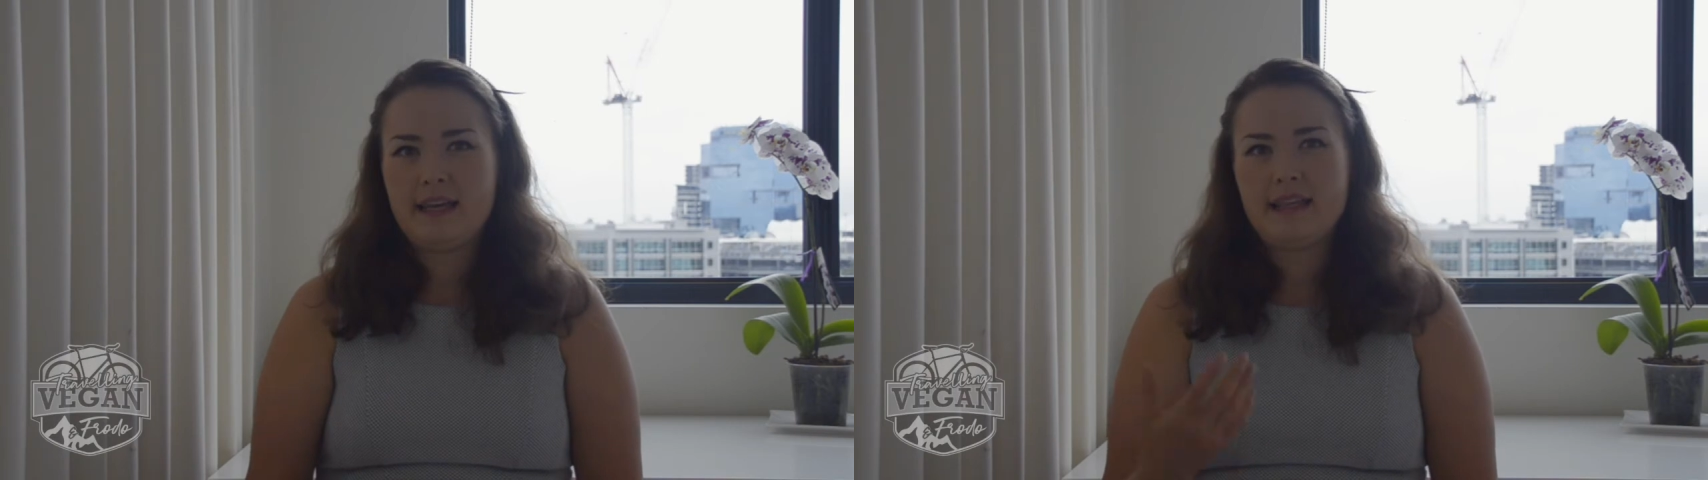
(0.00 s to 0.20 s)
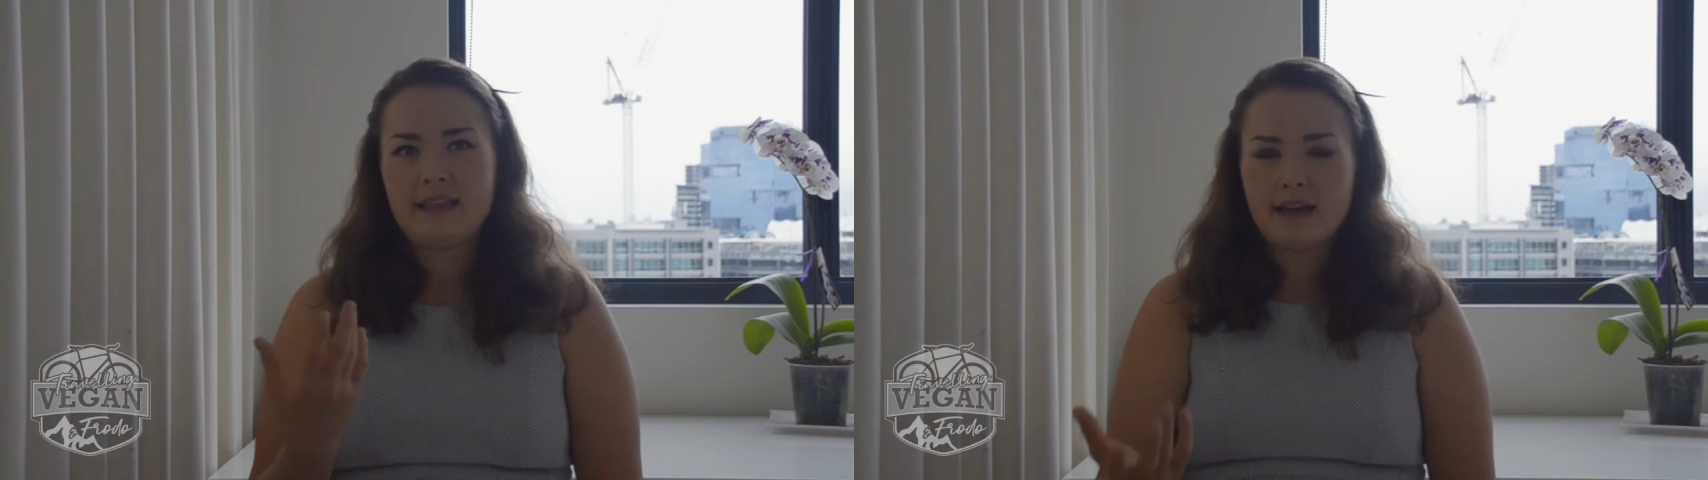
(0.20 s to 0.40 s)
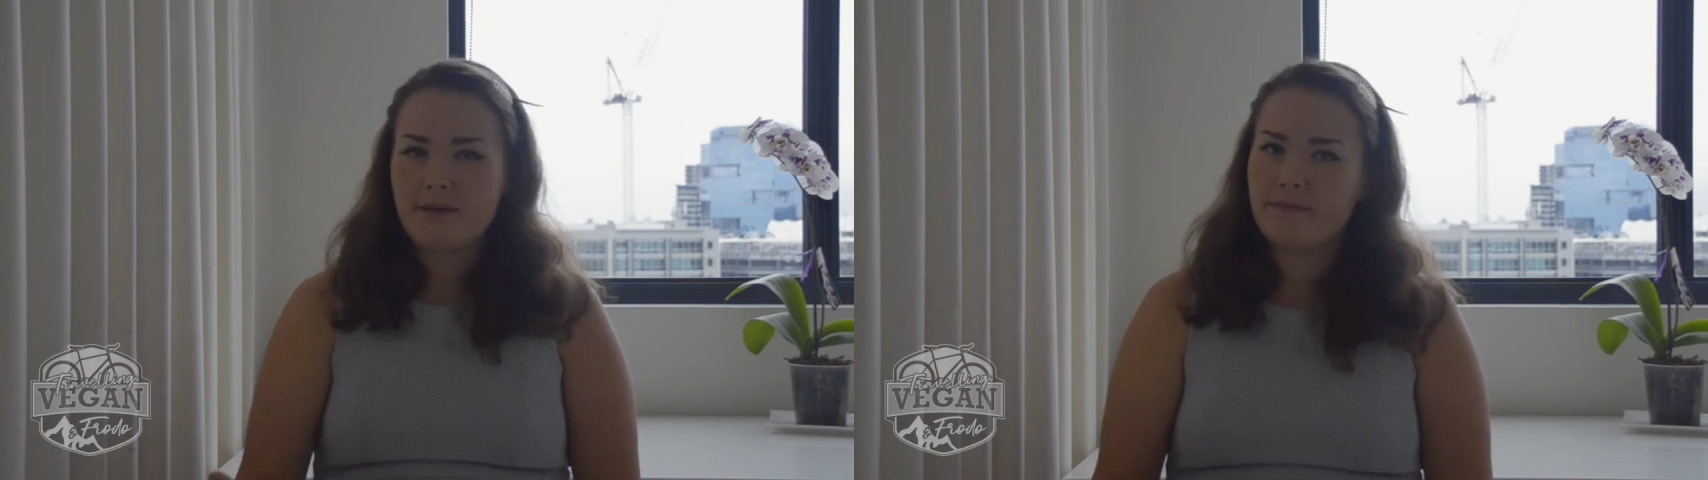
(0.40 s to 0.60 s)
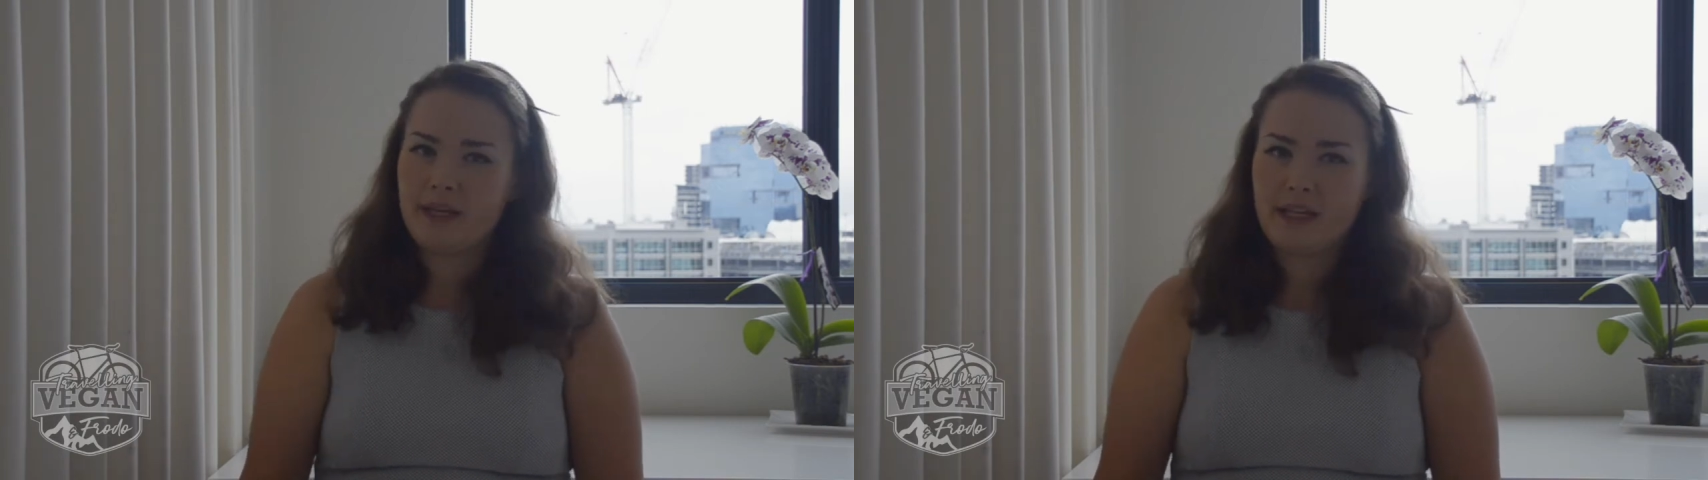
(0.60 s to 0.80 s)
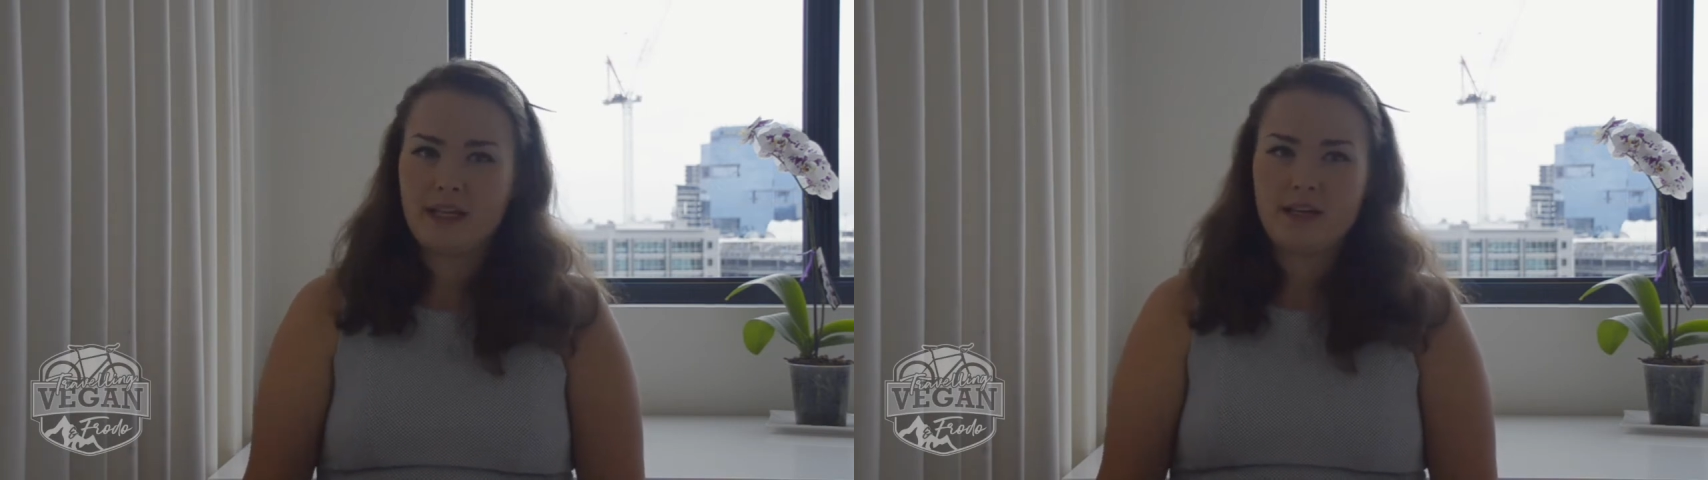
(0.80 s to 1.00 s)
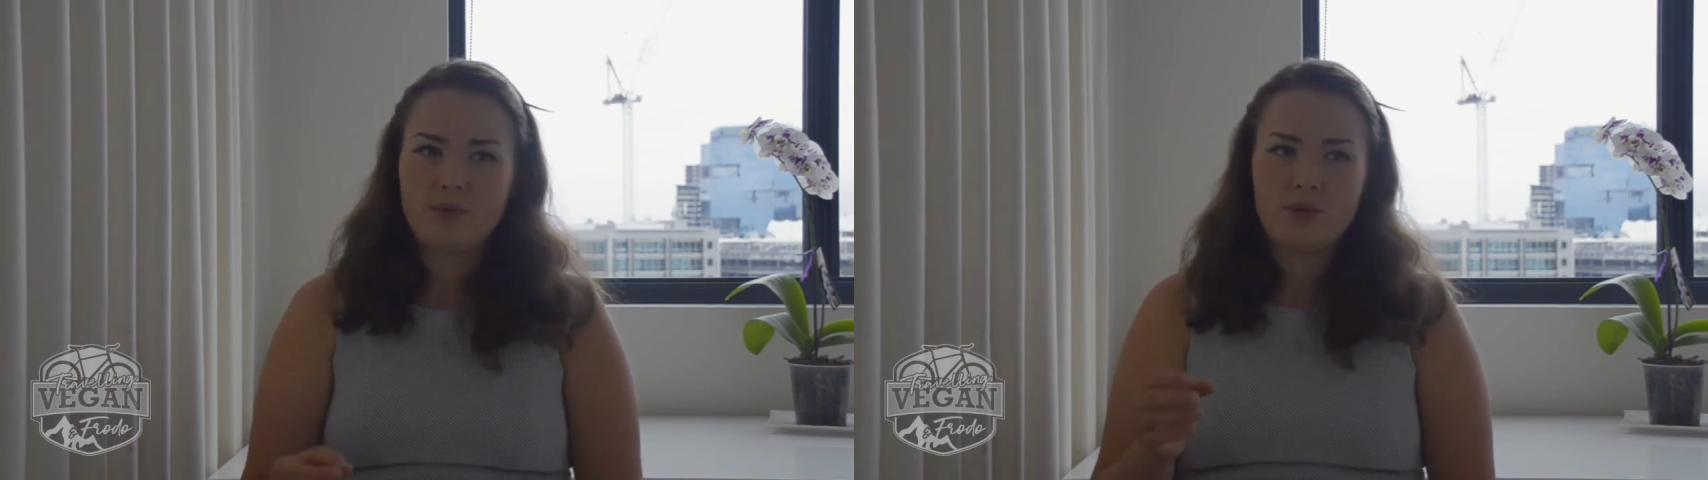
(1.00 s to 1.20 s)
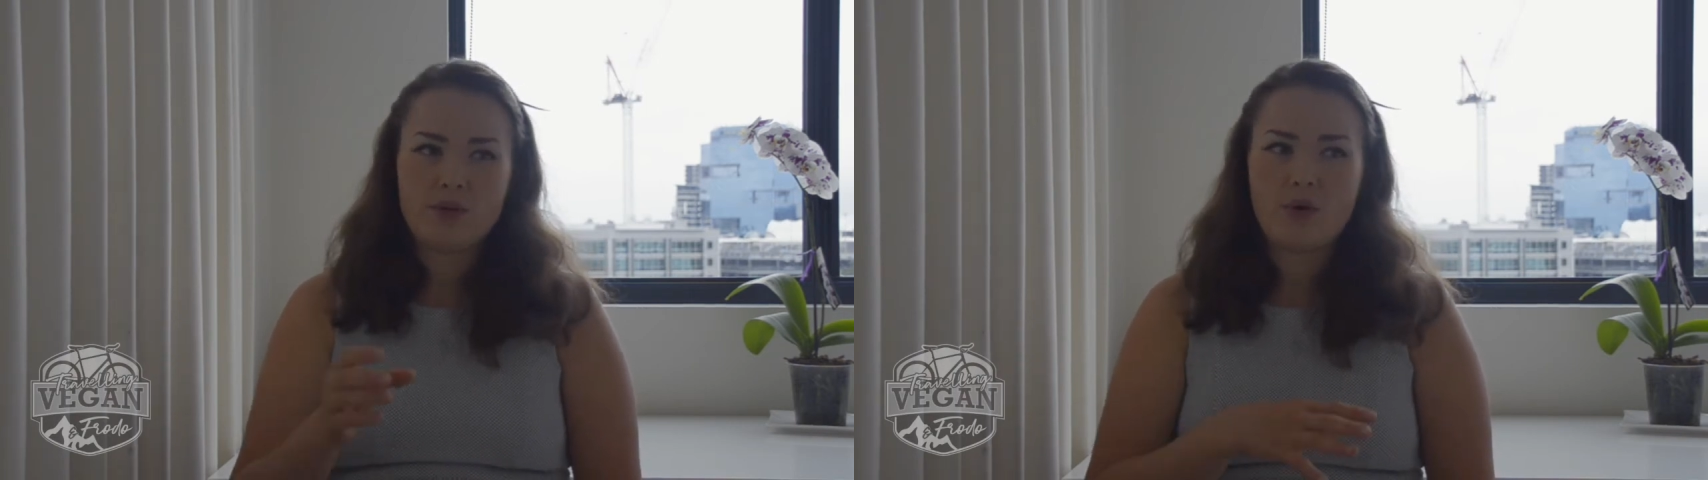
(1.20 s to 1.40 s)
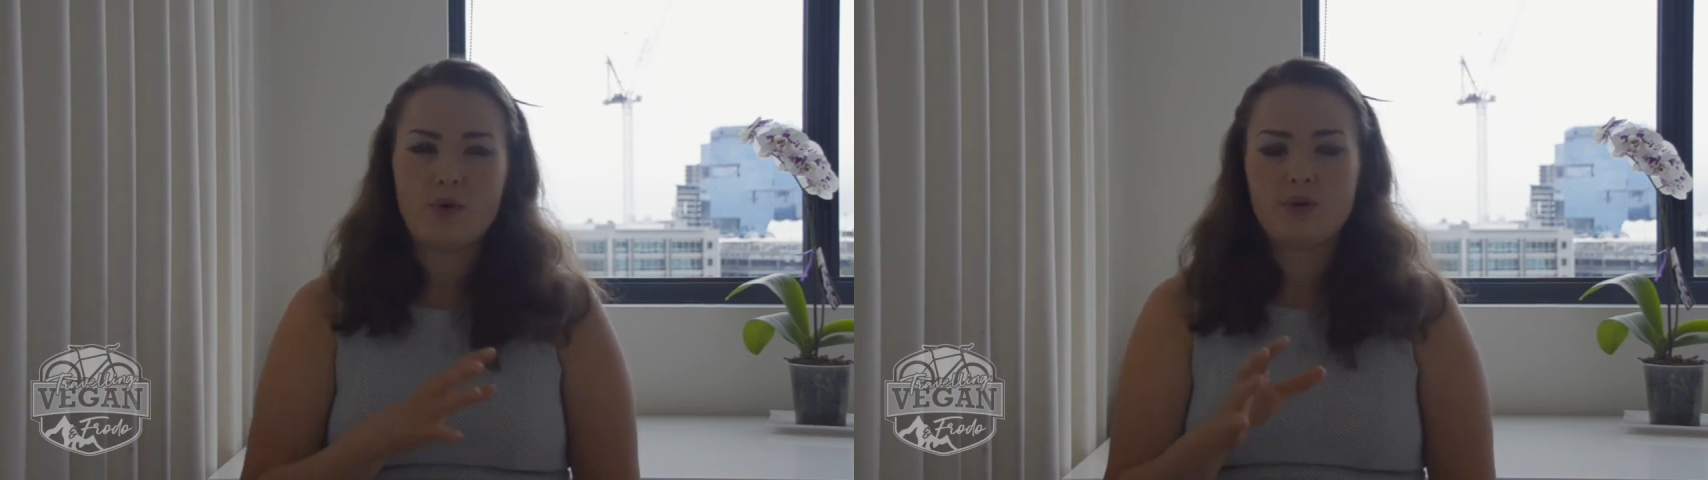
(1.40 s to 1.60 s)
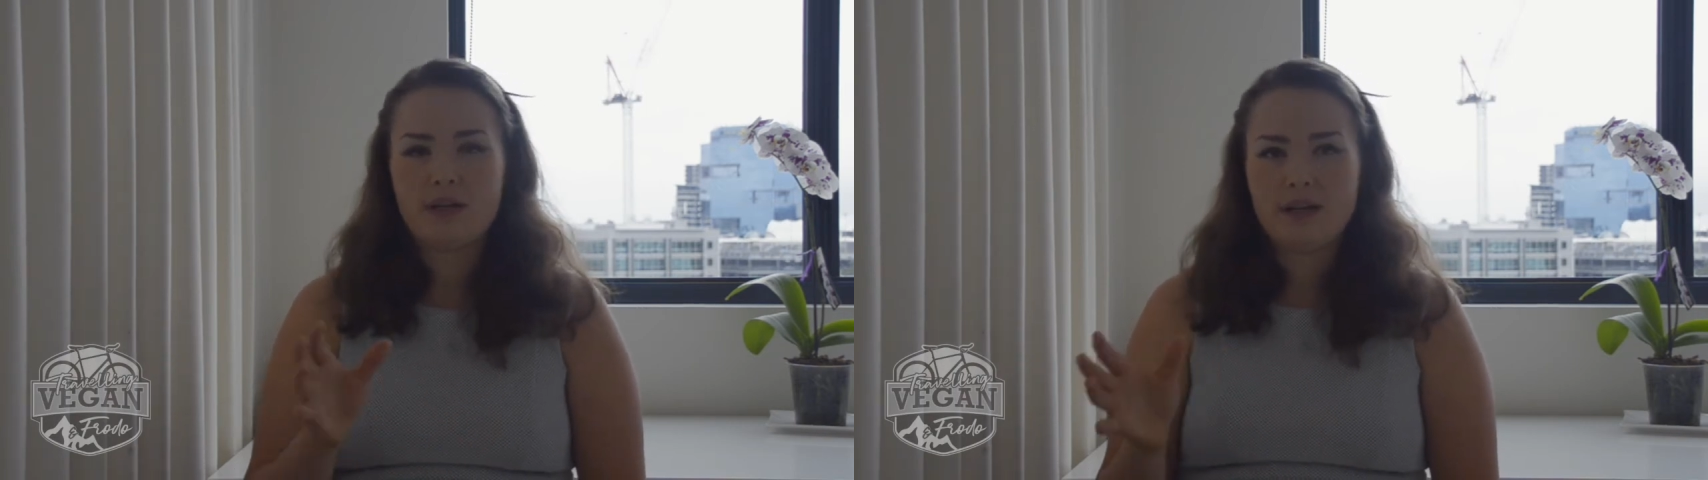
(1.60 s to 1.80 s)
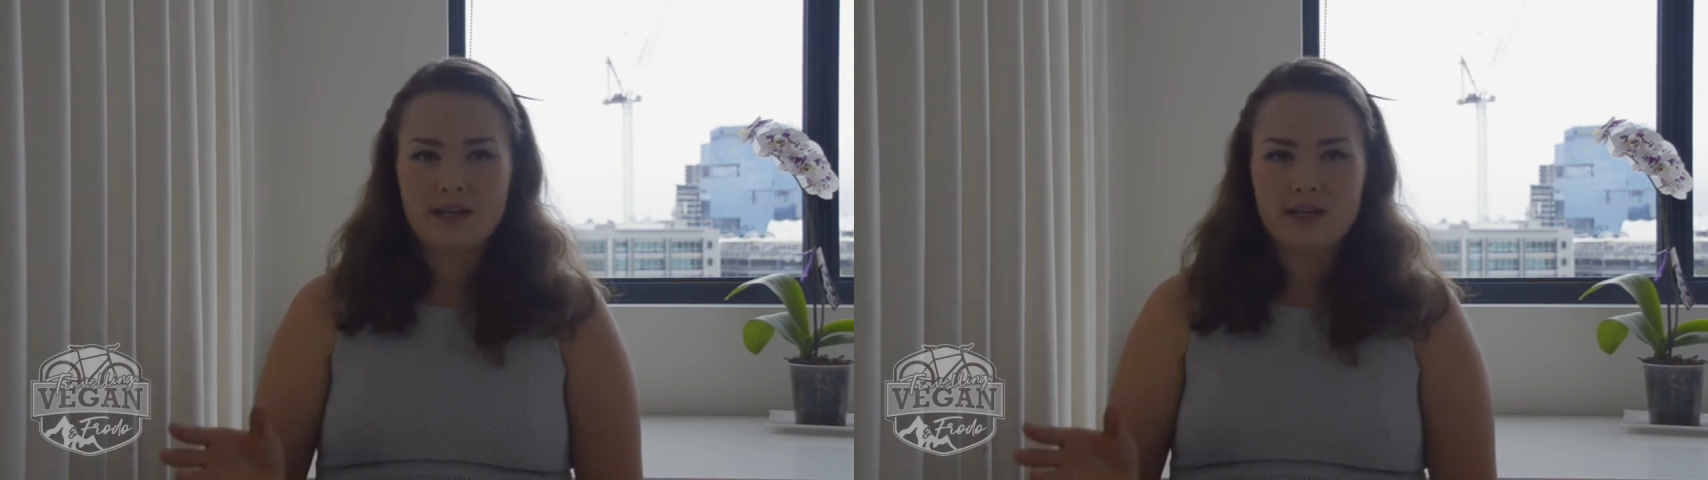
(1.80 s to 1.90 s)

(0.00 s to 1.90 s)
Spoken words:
in the company, when you own